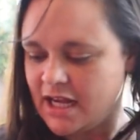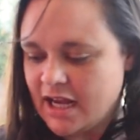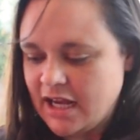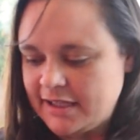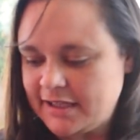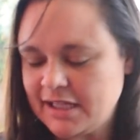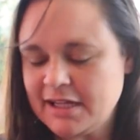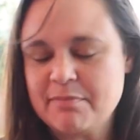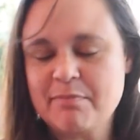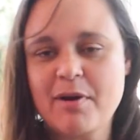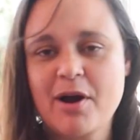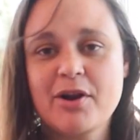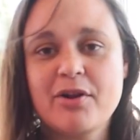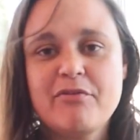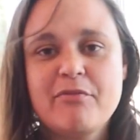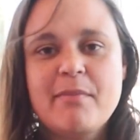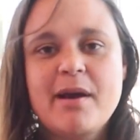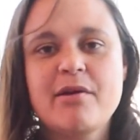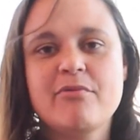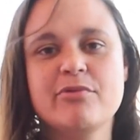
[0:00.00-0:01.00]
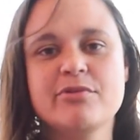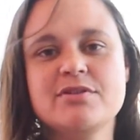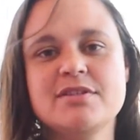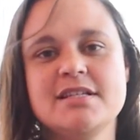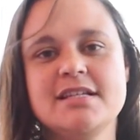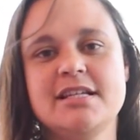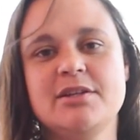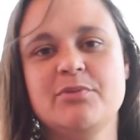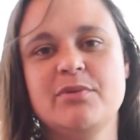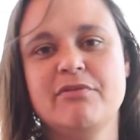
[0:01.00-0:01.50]
I think part of my
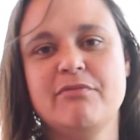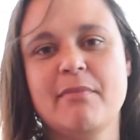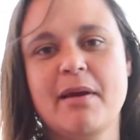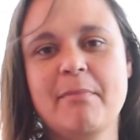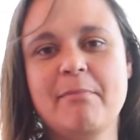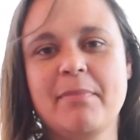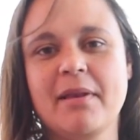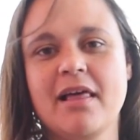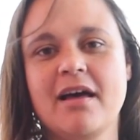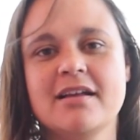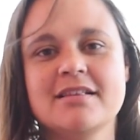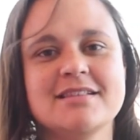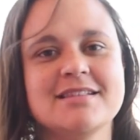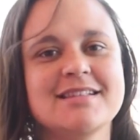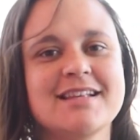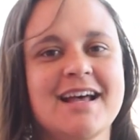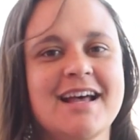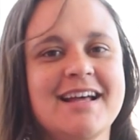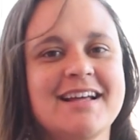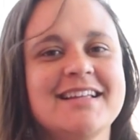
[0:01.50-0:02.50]
routine with my plants,